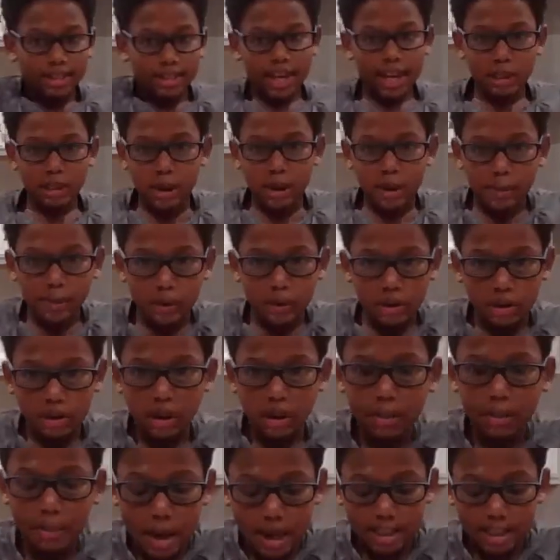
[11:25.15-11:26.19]
That's my
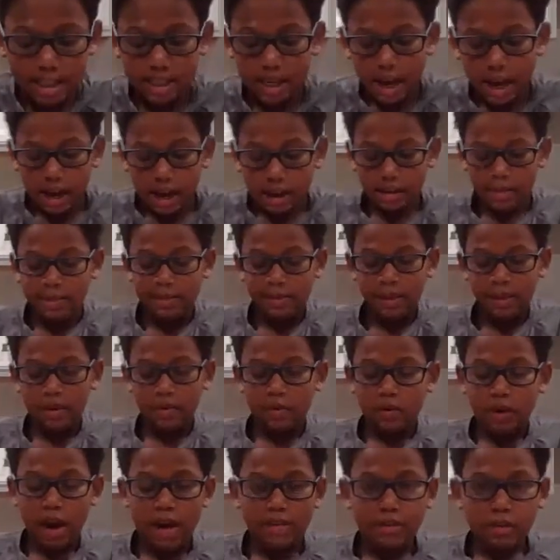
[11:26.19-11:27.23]
personal best time
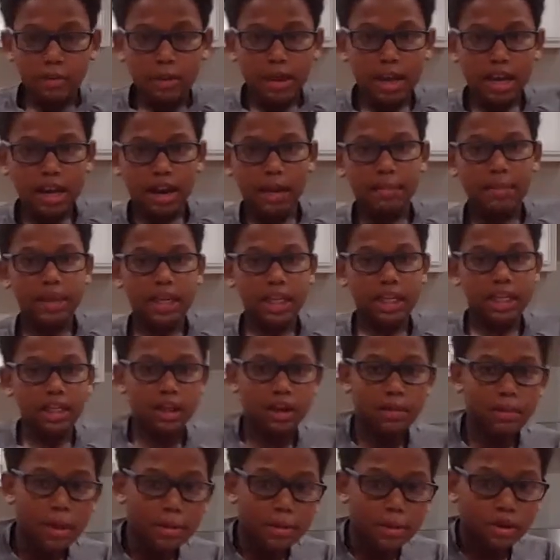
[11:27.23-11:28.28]
for ever making a pizza.
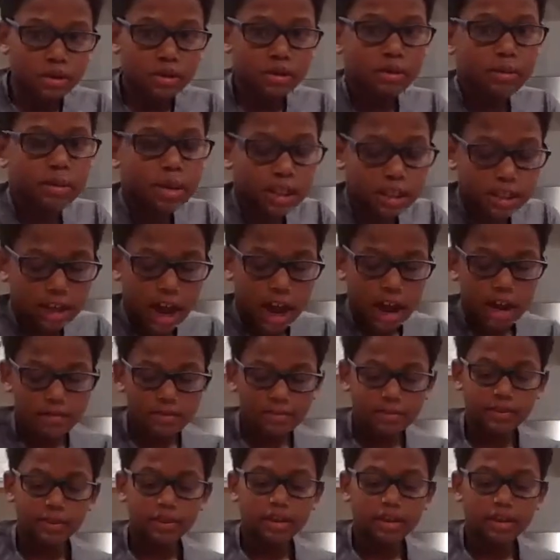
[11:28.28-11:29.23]
My personal best time.